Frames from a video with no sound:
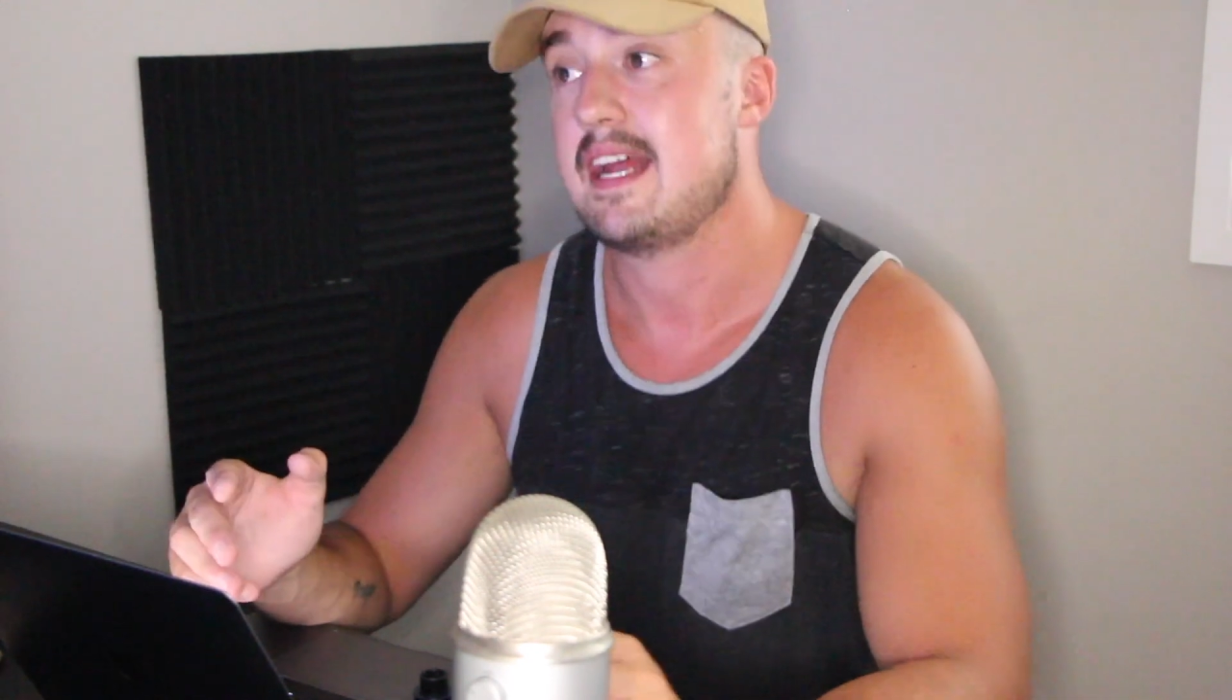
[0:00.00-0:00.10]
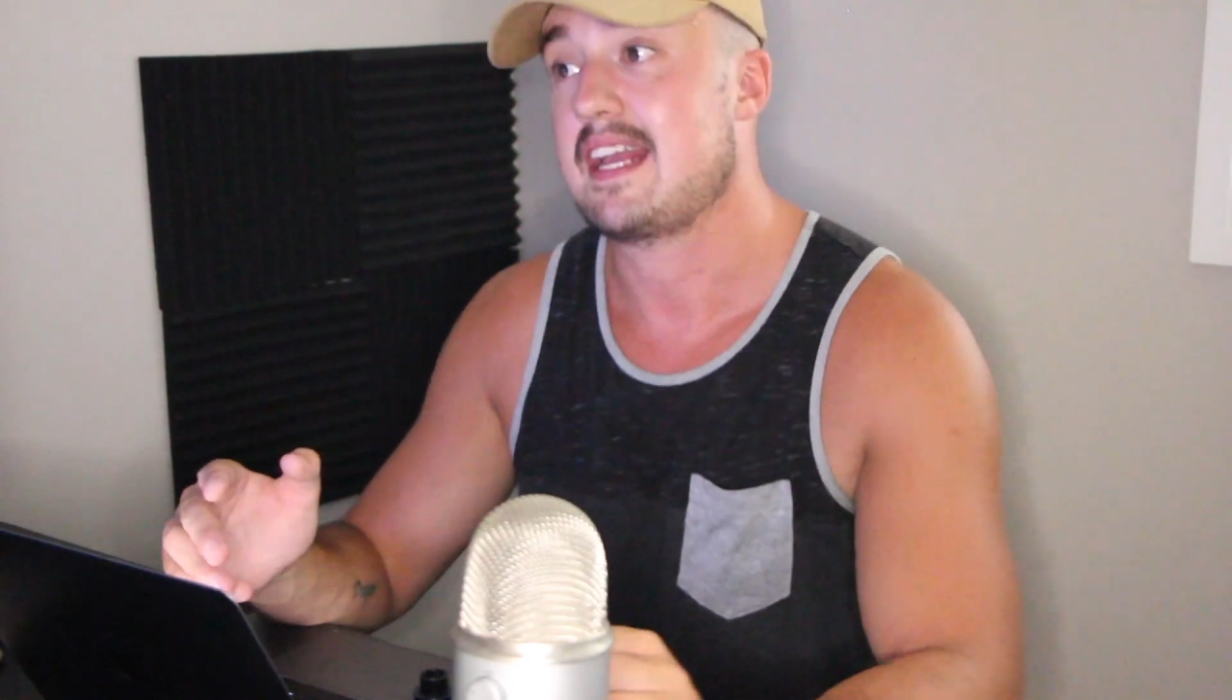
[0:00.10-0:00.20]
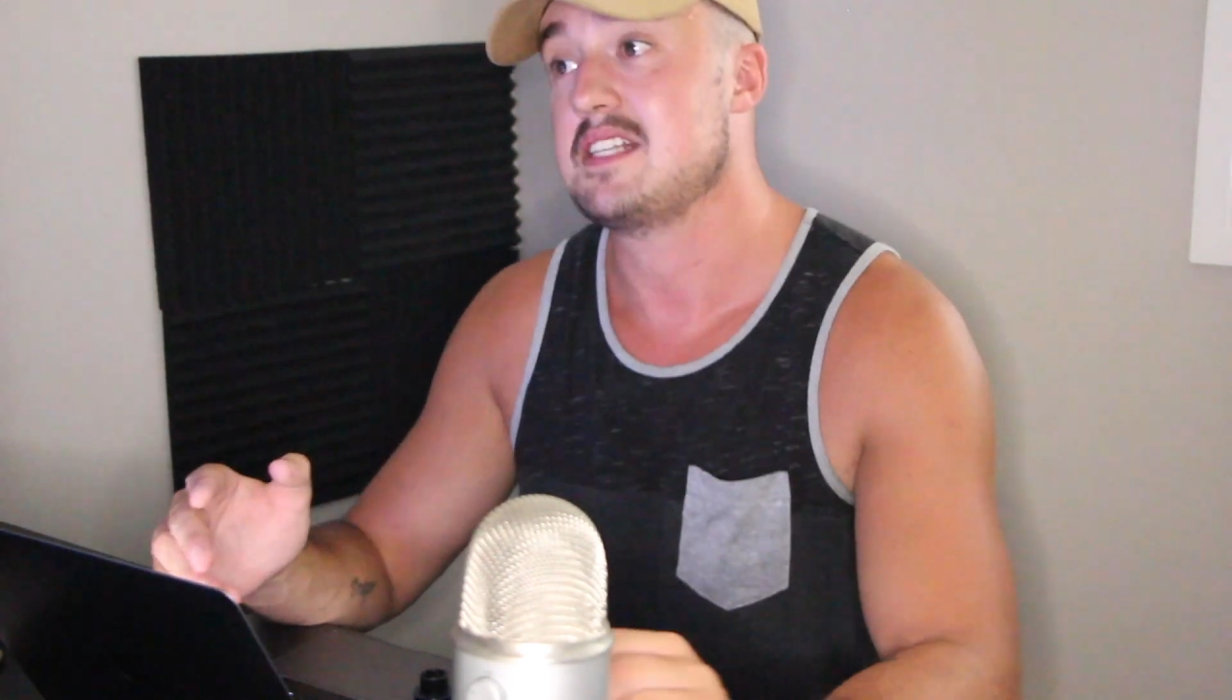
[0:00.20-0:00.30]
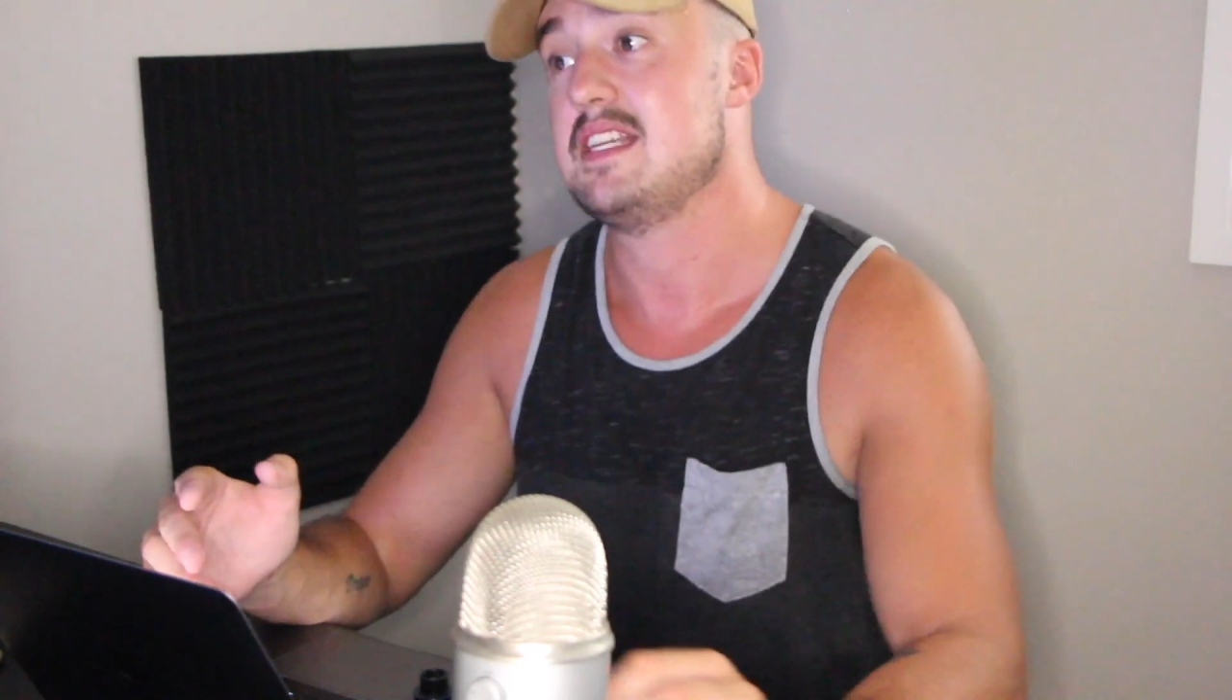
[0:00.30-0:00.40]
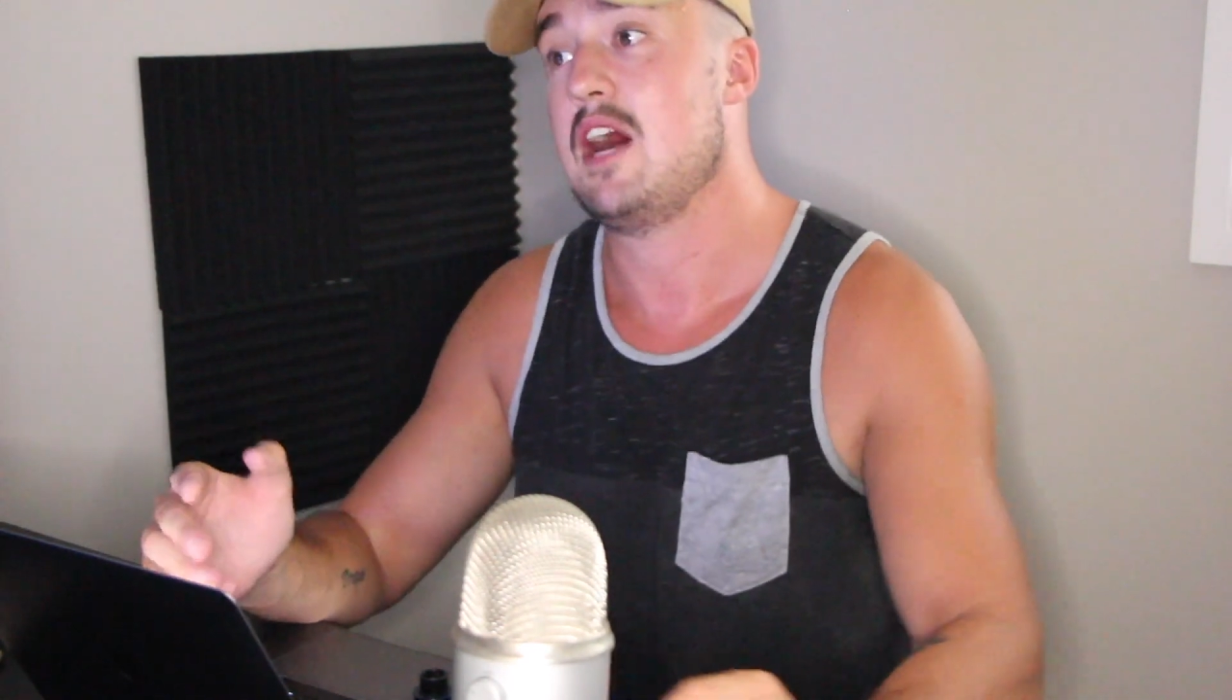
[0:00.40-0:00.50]
And
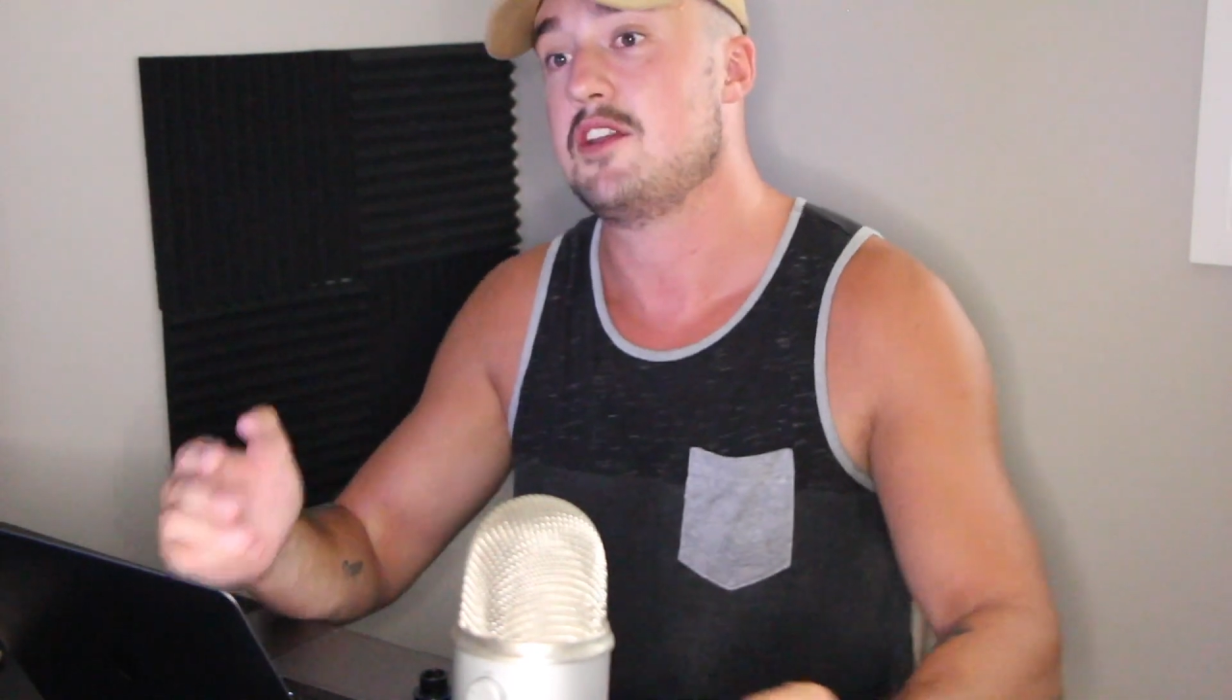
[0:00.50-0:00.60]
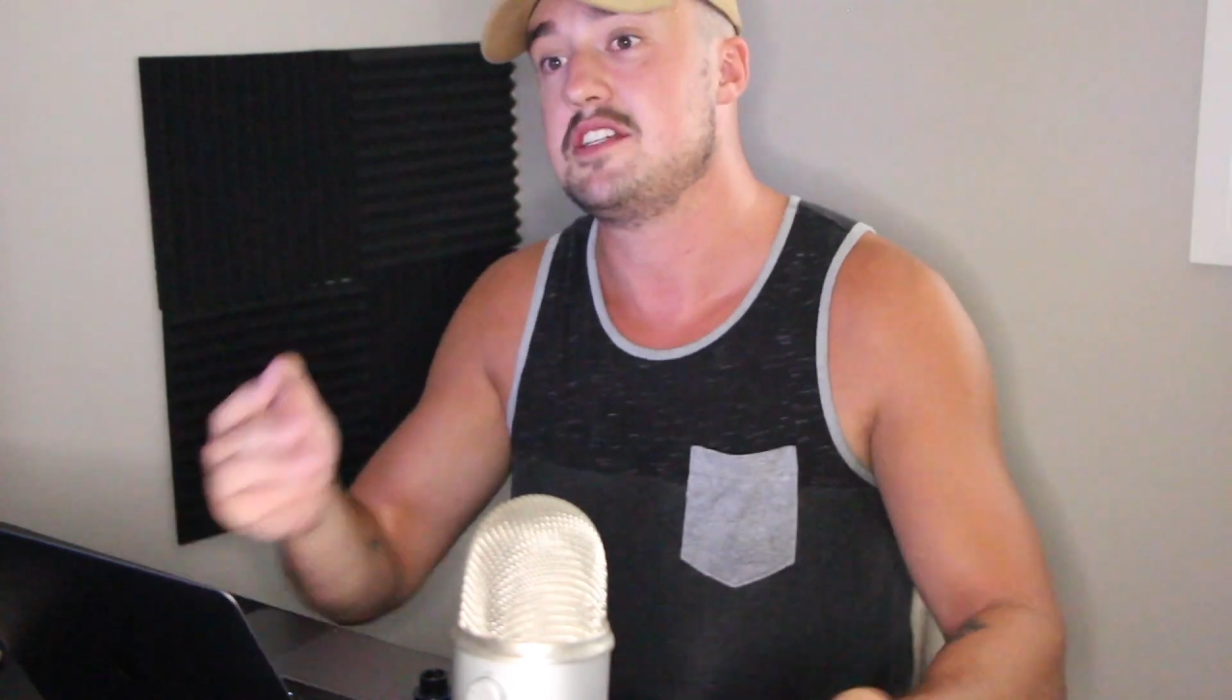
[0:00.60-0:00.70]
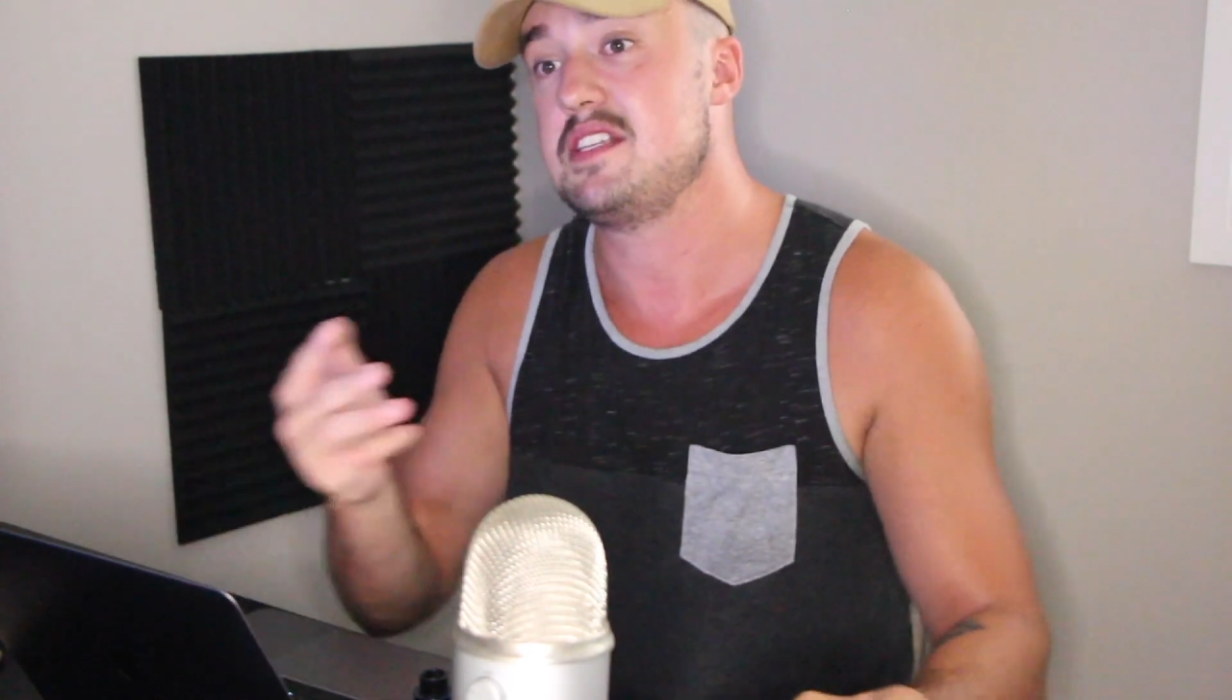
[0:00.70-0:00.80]
I guess now